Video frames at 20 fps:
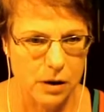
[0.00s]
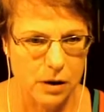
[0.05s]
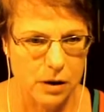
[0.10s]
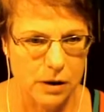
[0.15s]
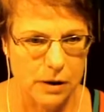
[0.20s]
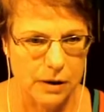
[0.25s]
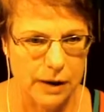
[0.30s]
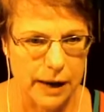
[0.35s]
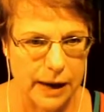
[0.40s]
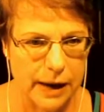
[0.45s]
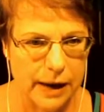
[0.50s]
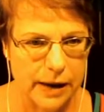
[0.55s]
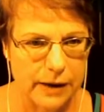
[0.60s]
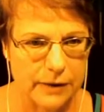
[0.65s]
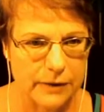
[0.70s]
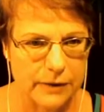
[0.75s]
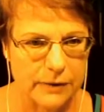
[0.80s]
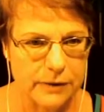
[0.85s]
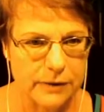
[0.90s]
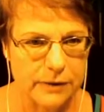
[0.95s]
Yeah.
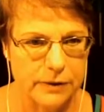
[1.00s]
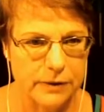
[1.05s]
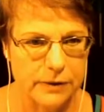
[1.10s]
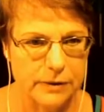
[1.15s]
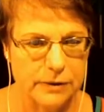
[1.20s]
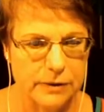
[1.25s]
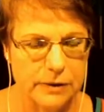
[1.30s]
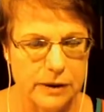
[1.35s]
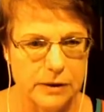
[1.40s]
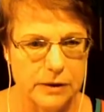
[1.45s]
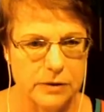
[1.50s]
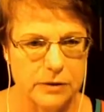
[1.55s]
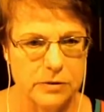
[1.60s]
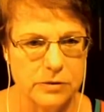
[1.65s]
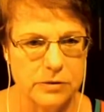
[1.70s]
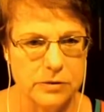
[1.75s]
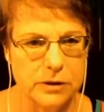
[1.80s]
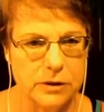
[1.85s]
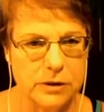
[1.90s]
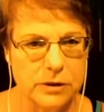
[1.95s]
That looks
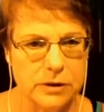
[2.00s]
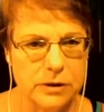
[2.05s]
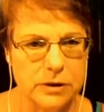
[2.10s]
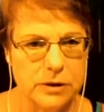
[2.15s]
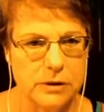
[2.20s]
really good.